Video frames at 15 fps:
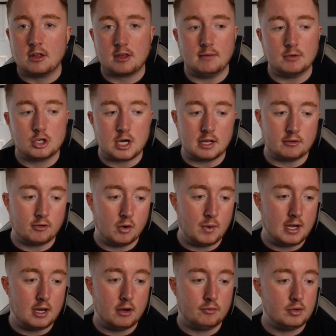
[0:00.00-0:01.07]
Summer transfer
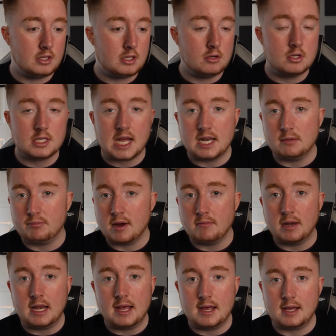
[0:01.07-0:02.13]
window. If we do stay in the
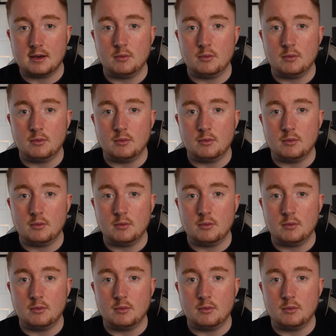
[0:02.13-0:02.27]
Premier League,